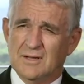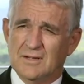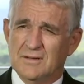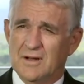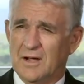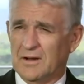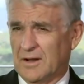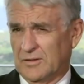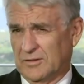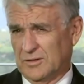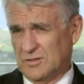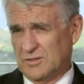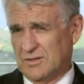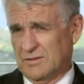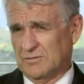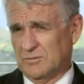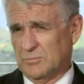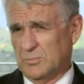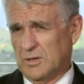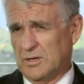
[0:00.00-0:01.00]
No, nothing's
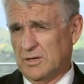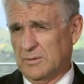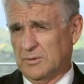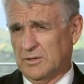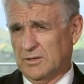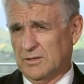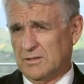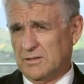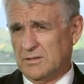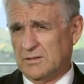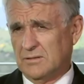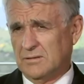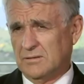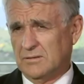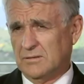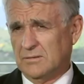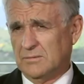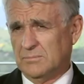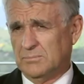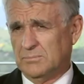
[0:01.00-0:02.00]
ever permanent.
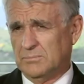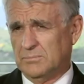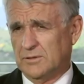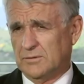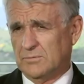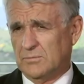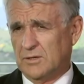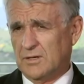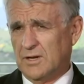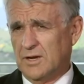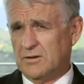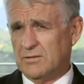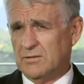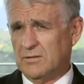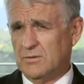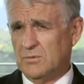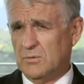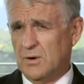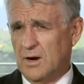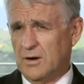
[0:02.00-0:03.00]
But what
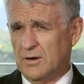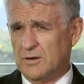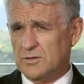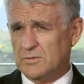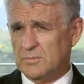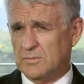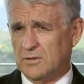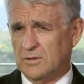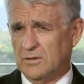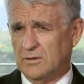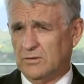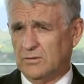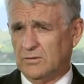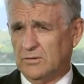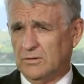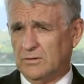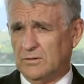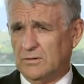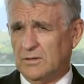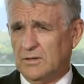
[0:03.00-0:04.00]
actually worries me is
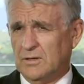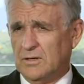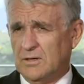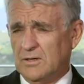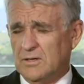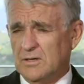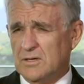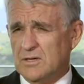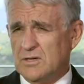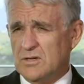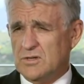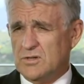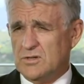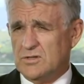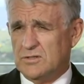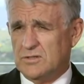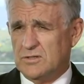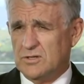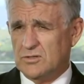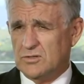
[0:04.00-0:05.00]
that
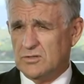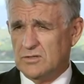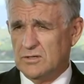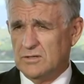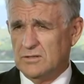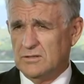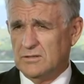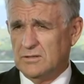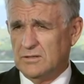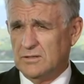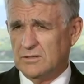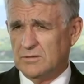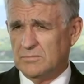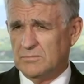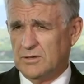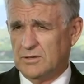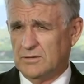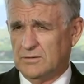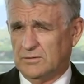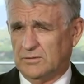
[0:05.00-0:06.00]
disunity in
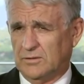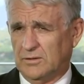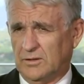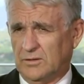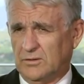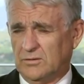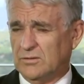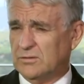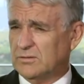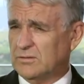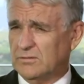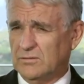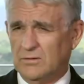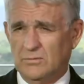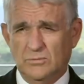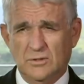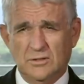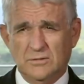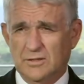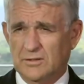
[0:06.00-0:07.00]
politics,
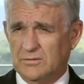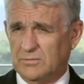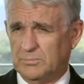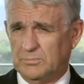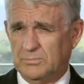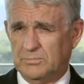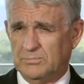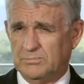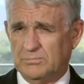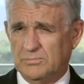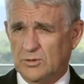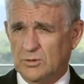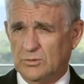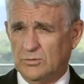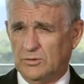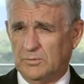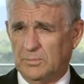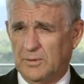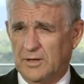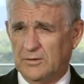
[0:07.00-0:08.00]
well, let's call
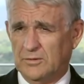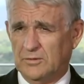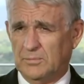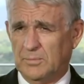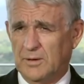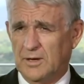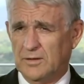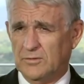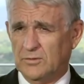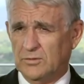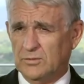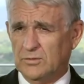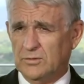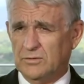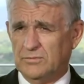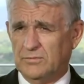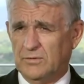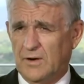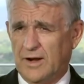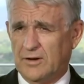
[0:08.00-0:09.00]
a spade a spade, the sort
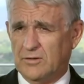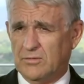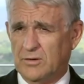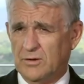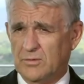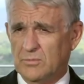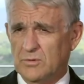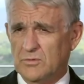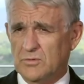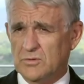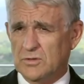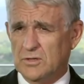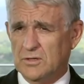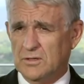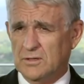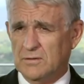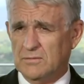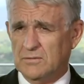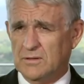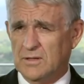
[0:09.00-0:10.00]
of fracturing we've seen
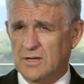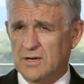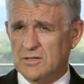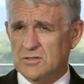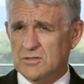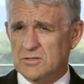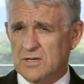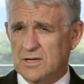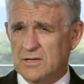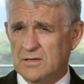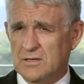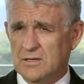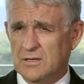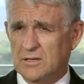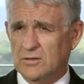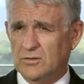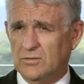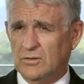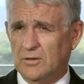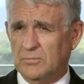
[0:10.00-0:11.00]
over the last 10
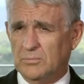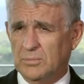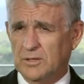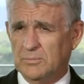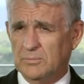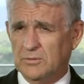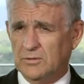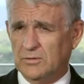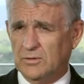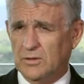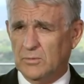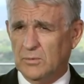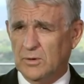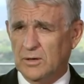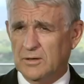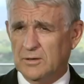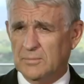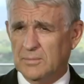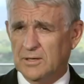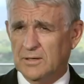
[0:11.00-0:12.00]
years that people are so
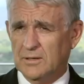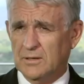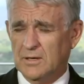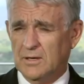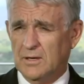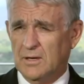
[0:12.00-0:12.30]
worried about,